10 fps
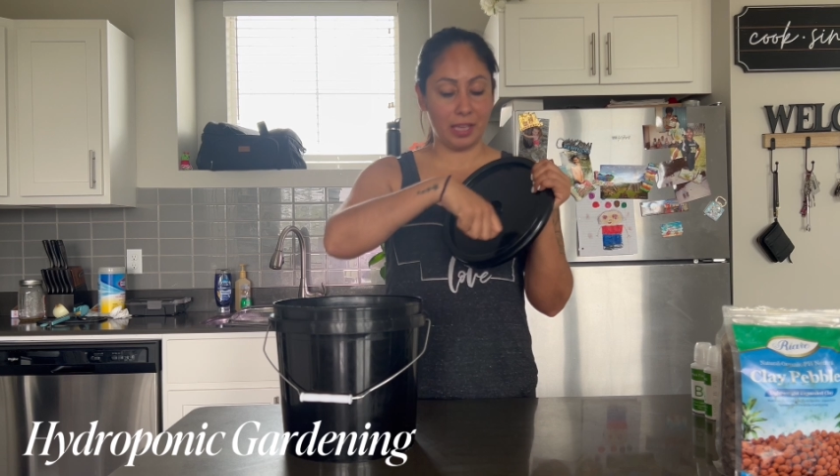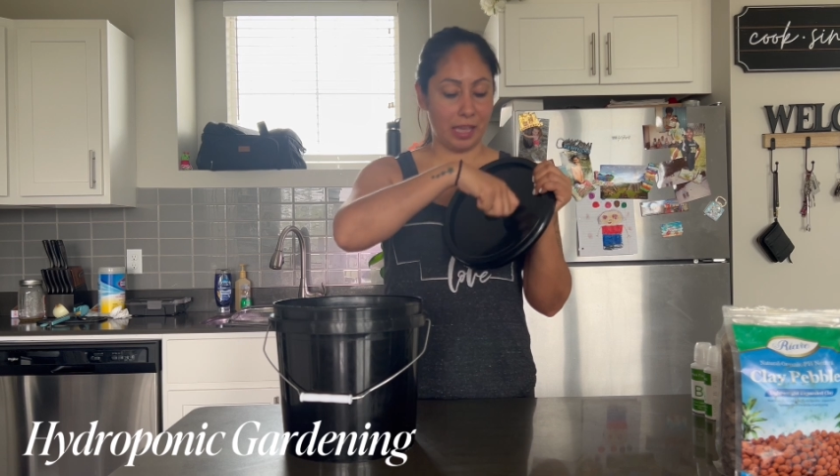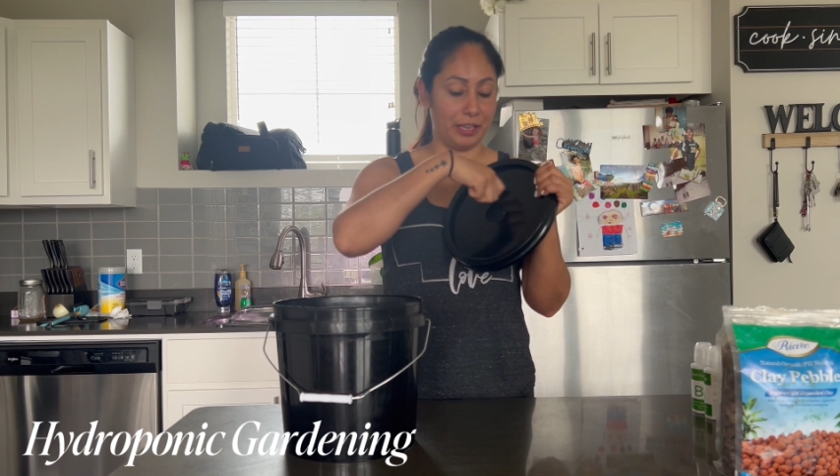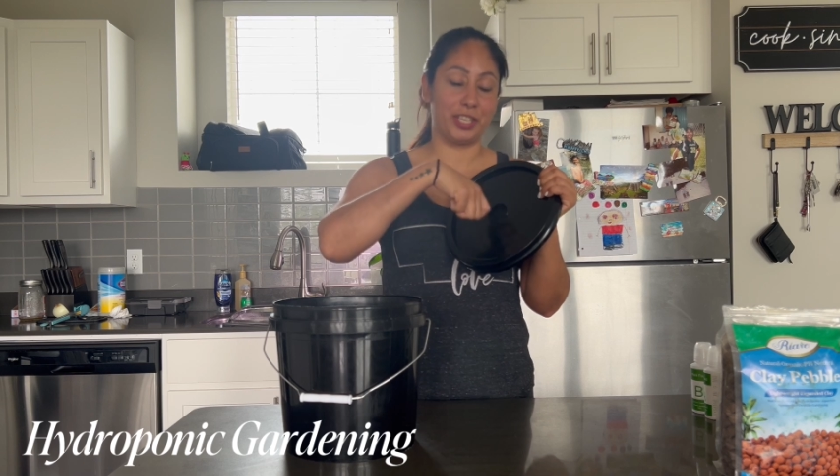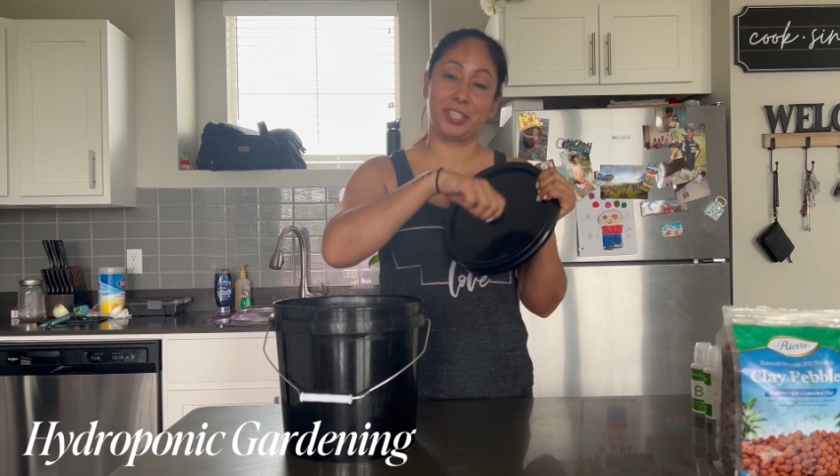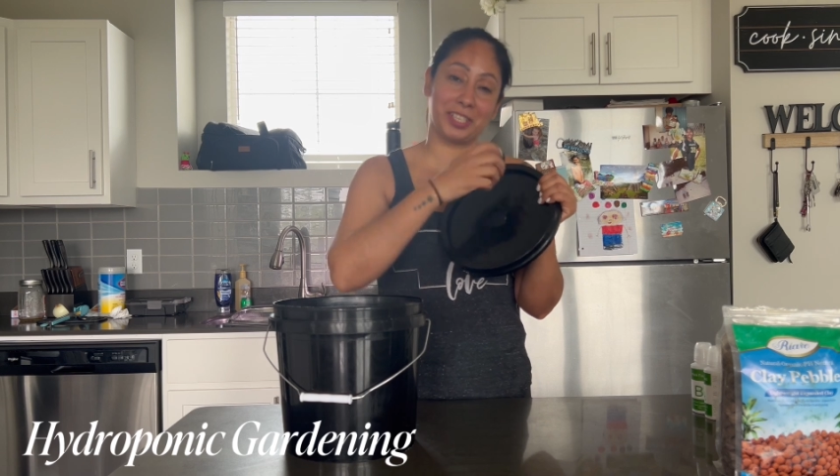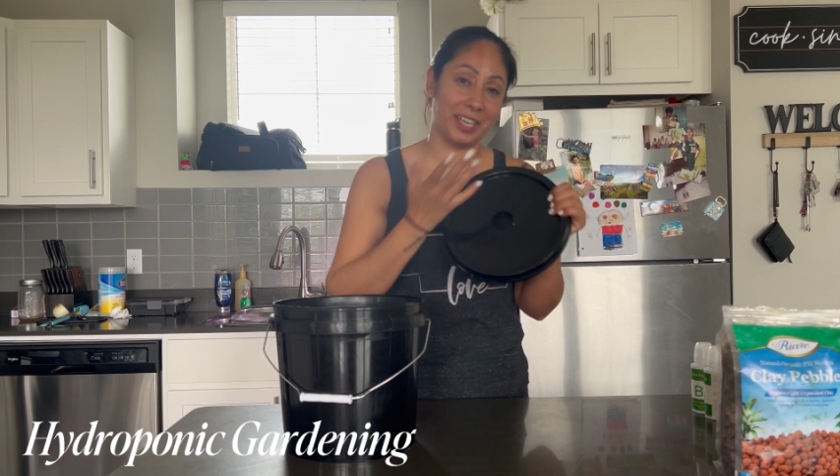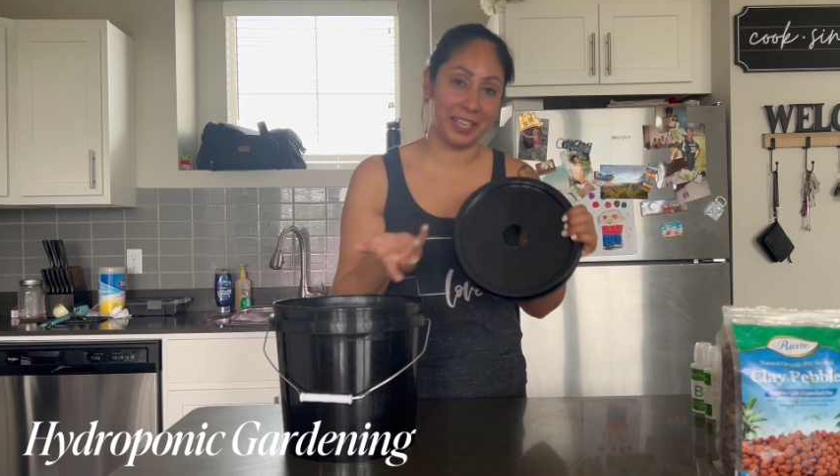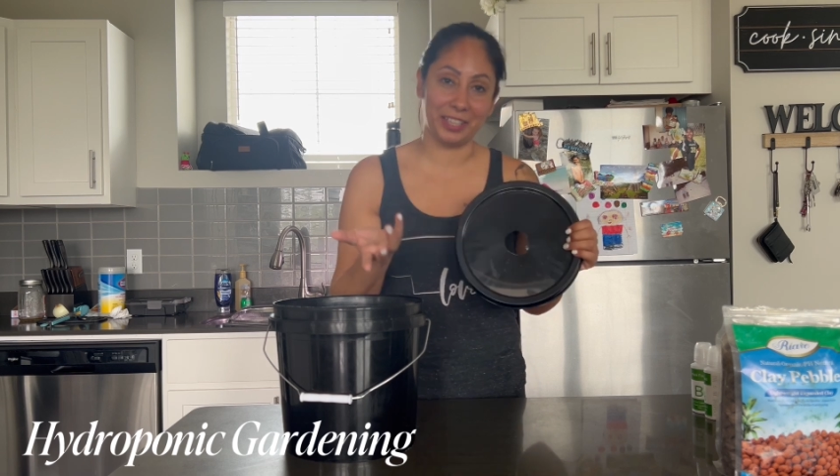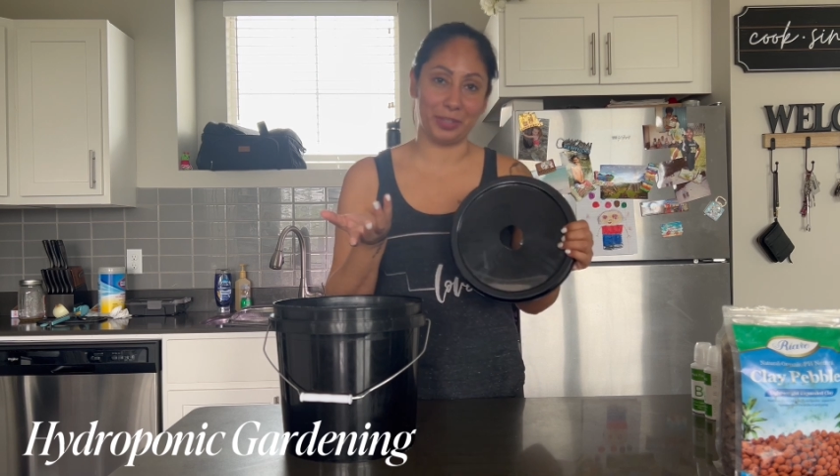and just
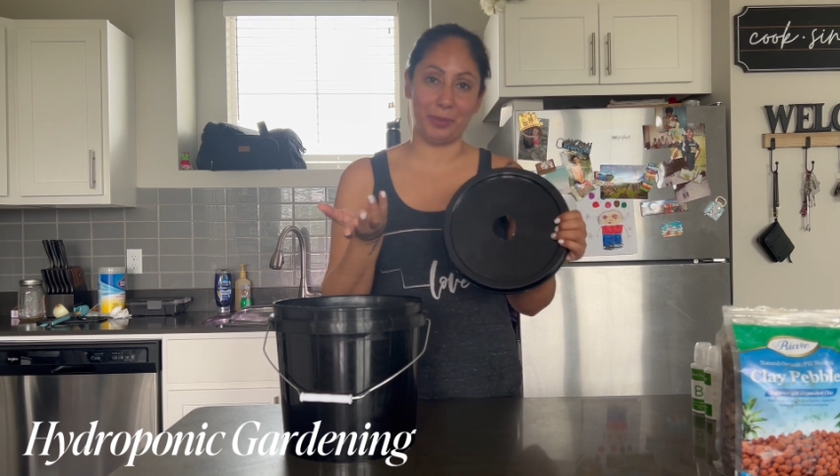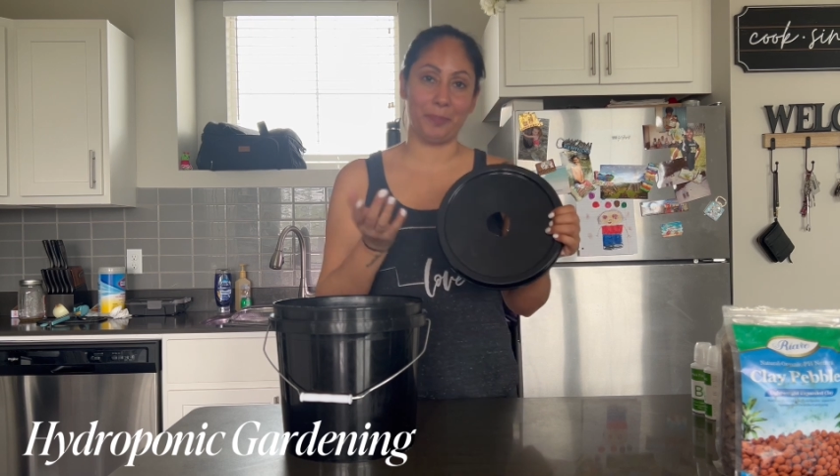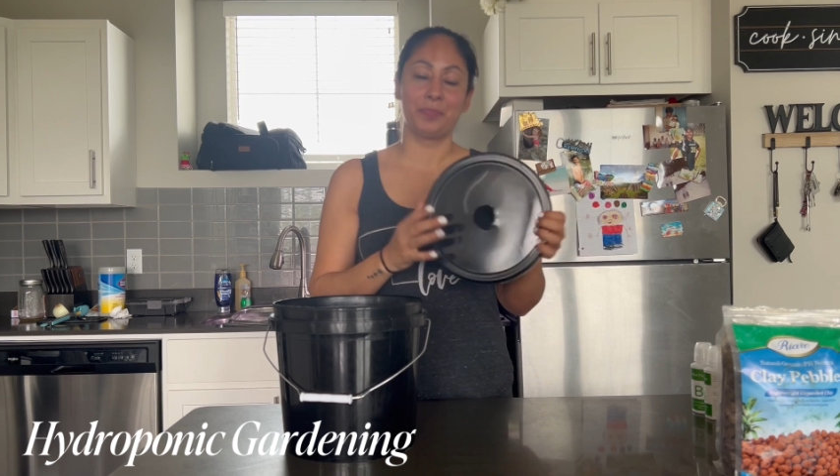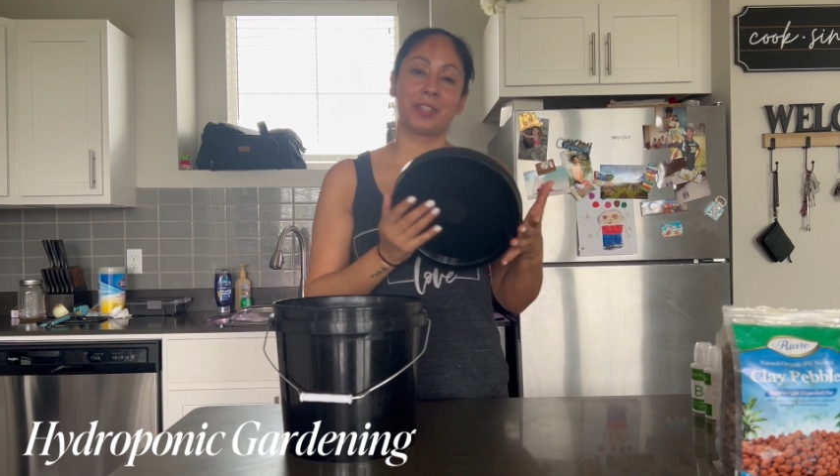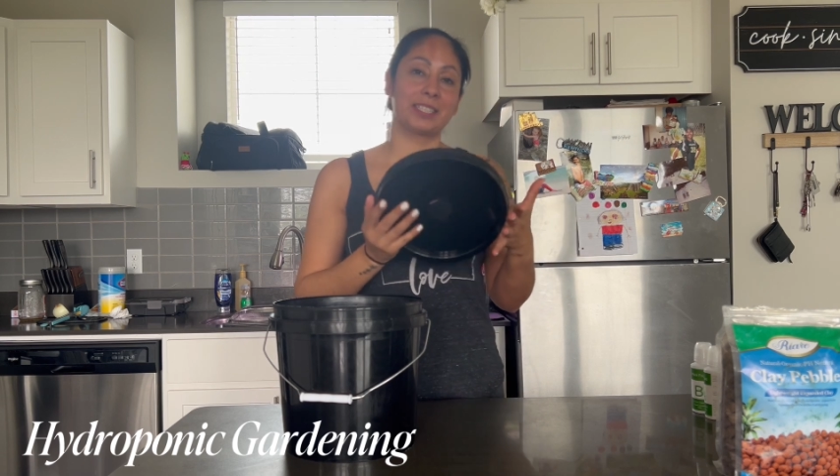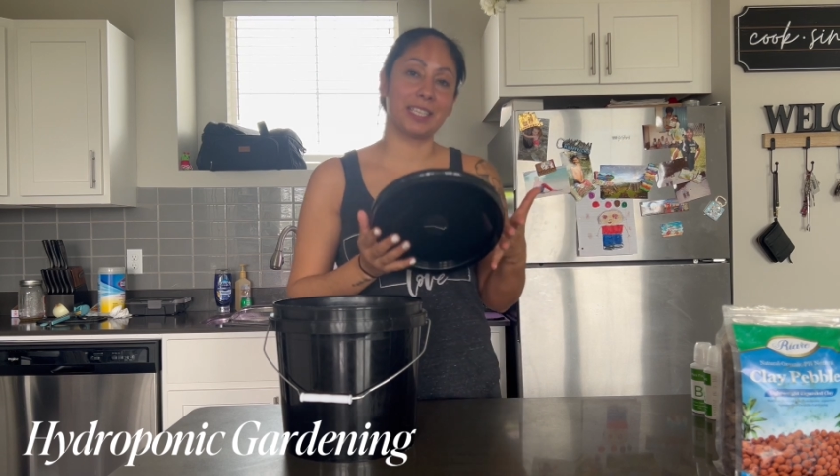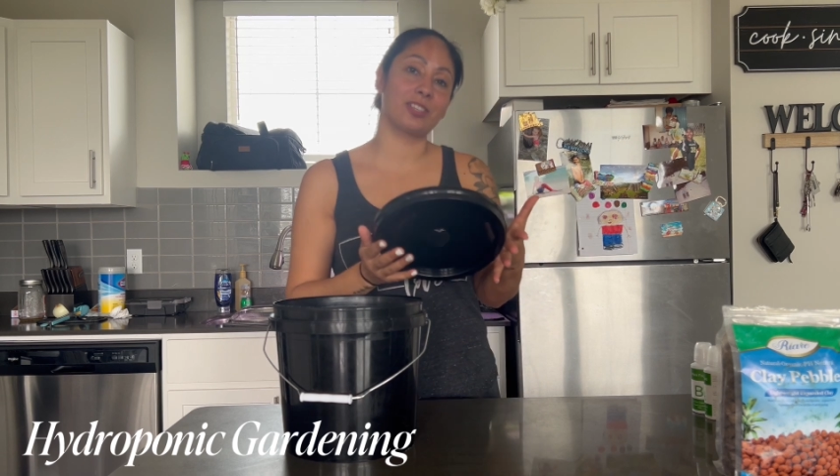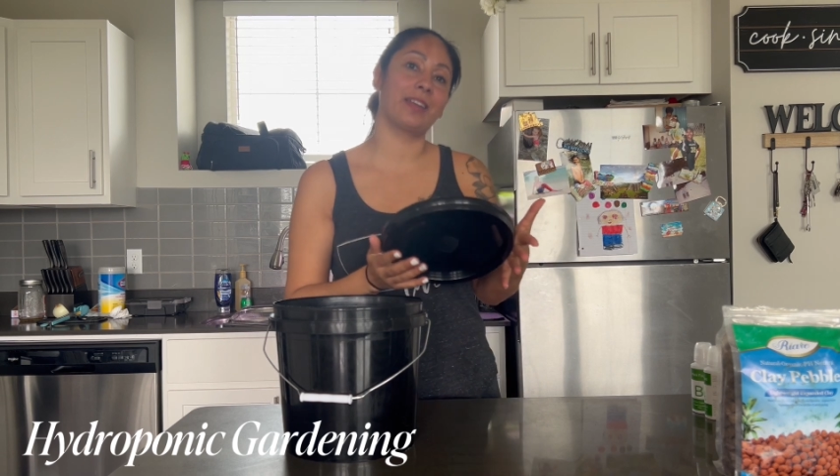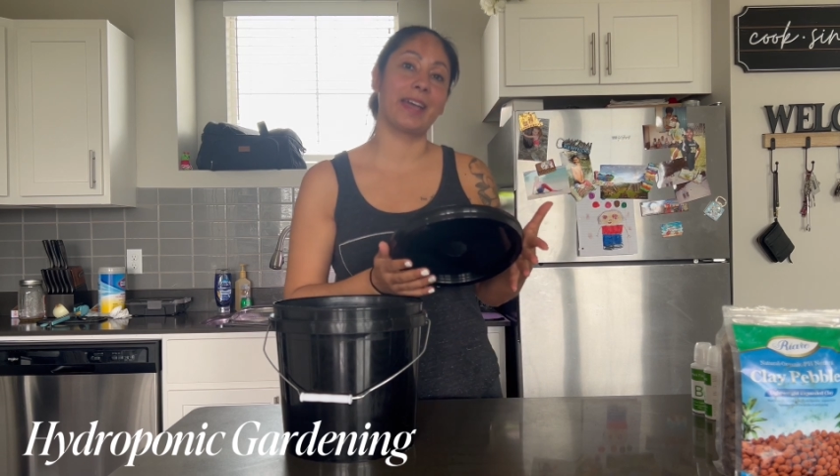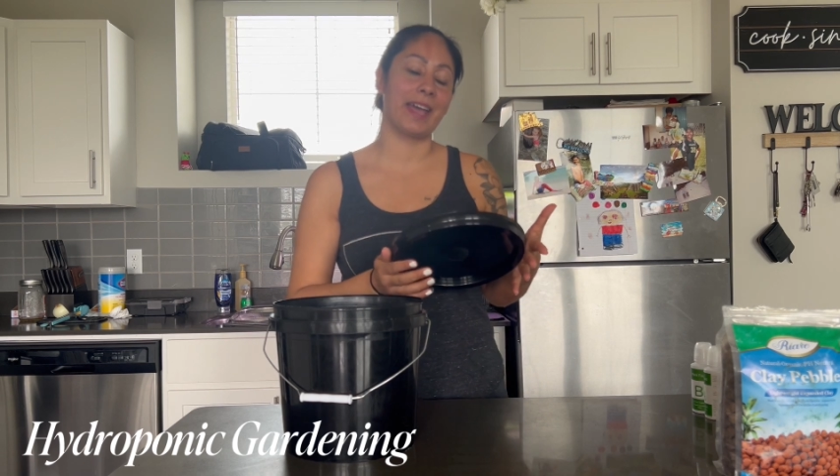cut it through, because that's
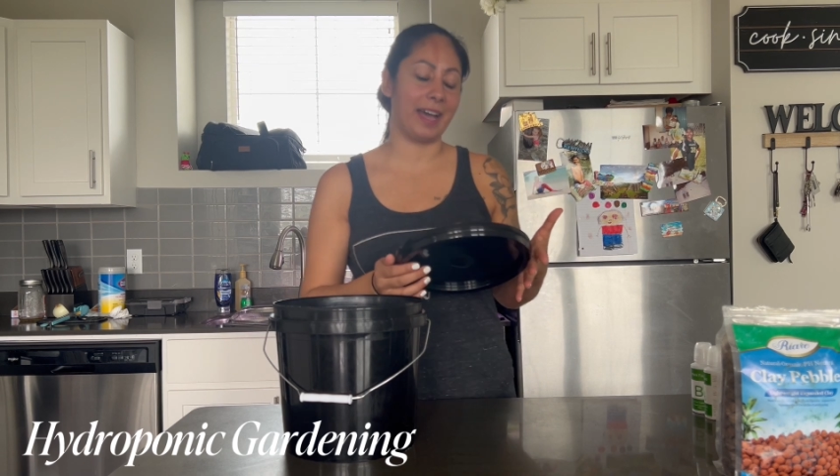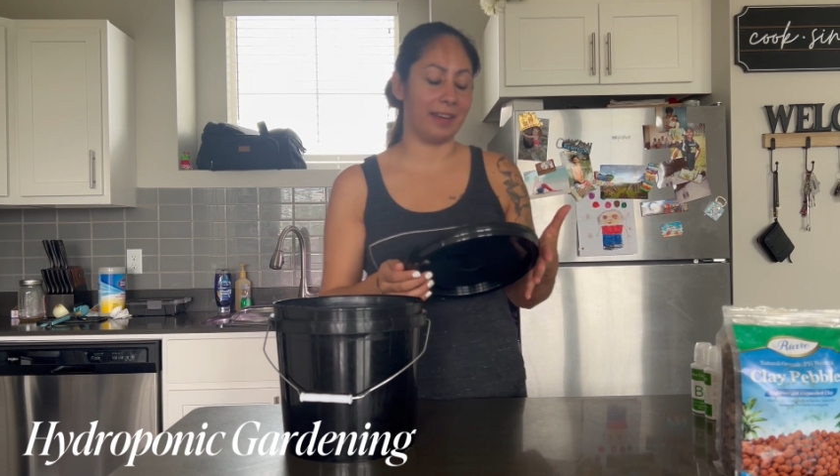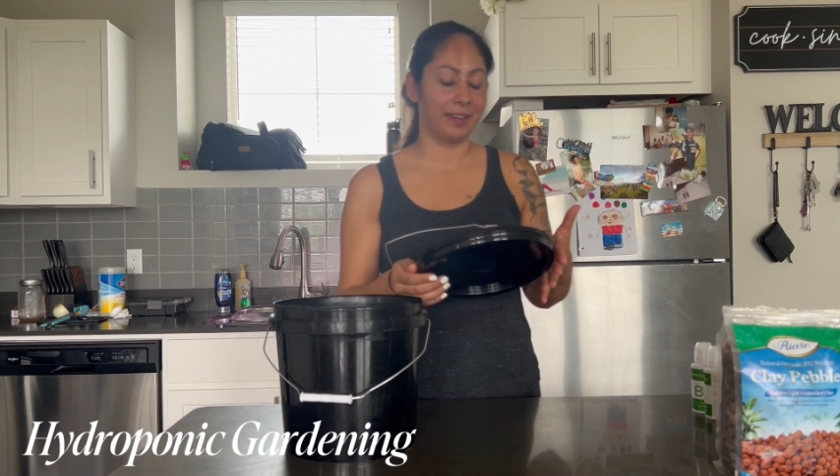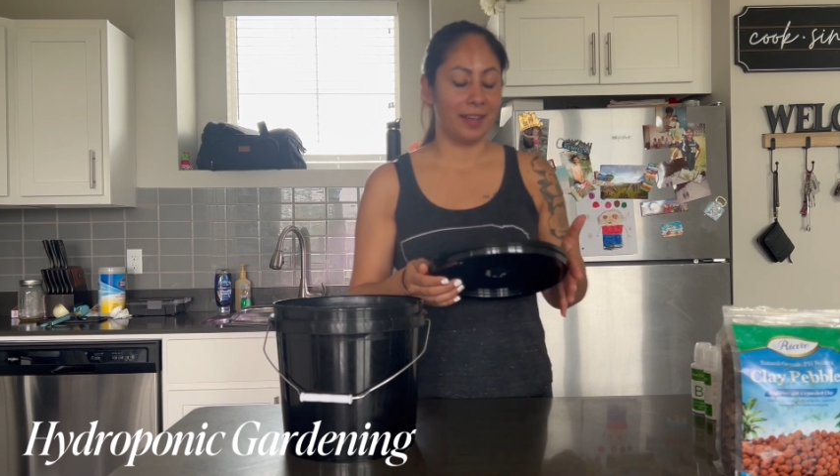all I had.